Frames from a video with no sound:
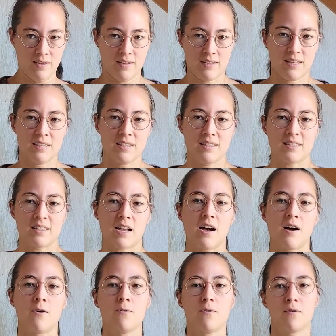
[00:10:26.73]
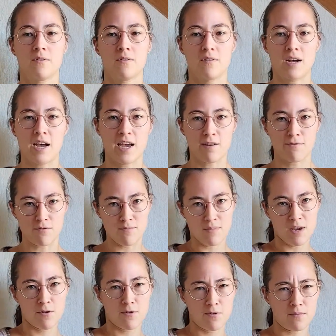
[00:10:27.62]
this is how, I have a
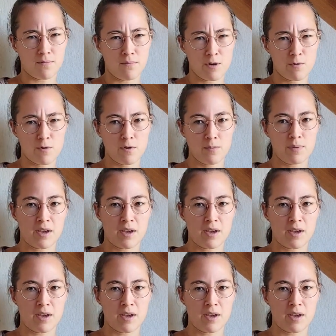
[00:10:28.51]
mirror